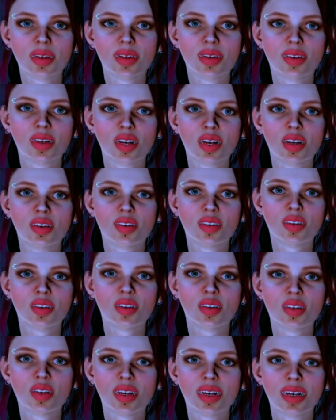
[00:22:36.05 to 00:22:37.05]
You can also
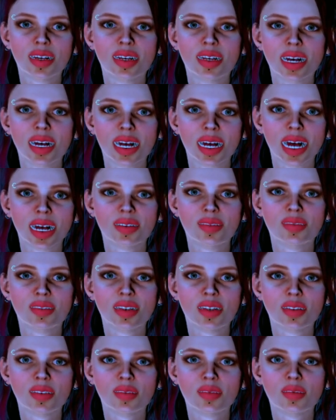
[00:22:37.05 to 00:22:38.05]
do things like
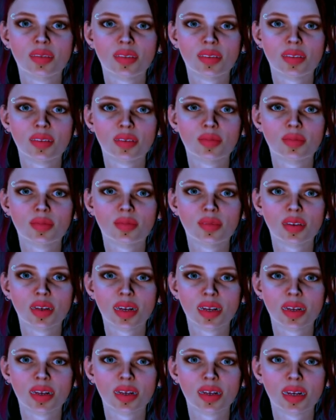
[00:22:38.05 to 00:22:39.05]
halftone
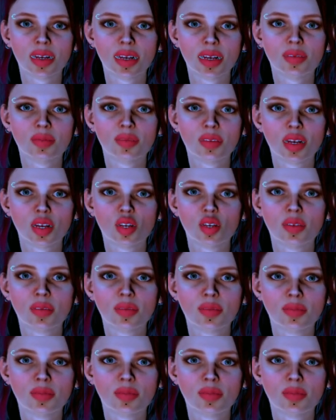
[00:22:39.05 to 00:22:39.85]
and bloom.